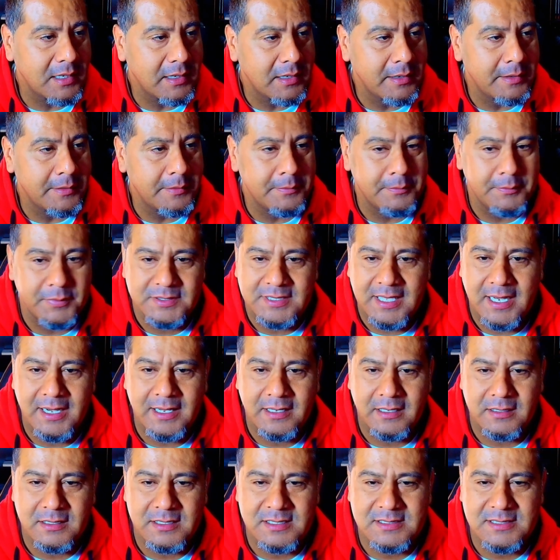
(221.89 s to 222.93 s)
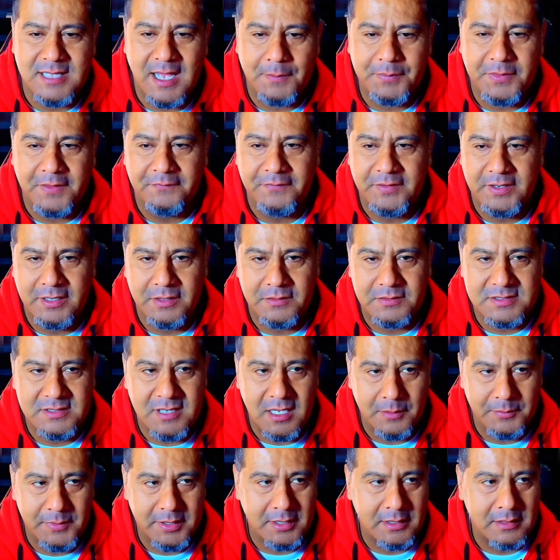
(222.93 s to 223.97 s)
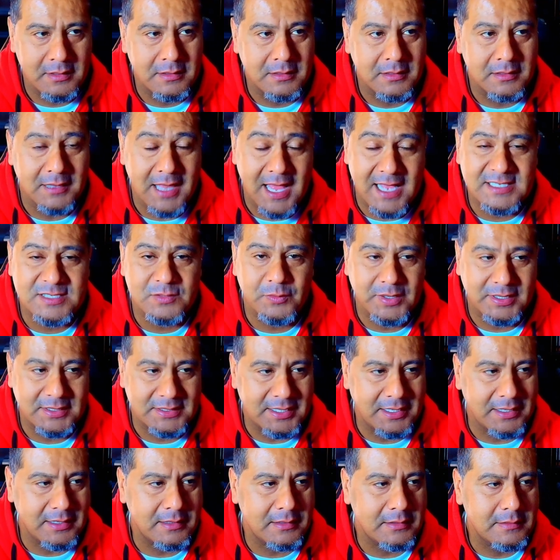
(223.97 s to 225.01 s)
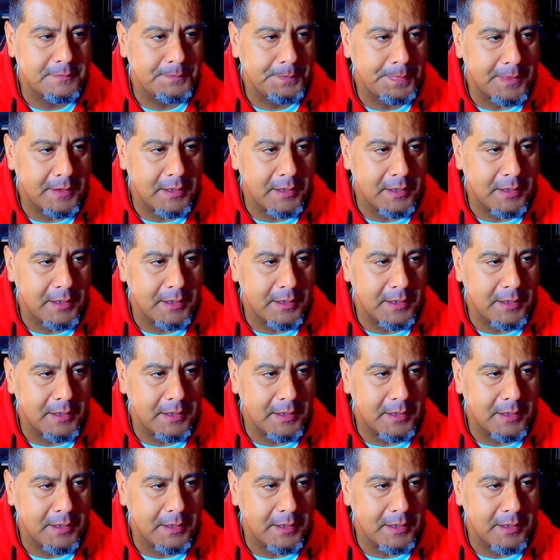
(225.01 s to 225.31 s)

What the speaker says: but that ain't going to stop the videos coming. Last week did.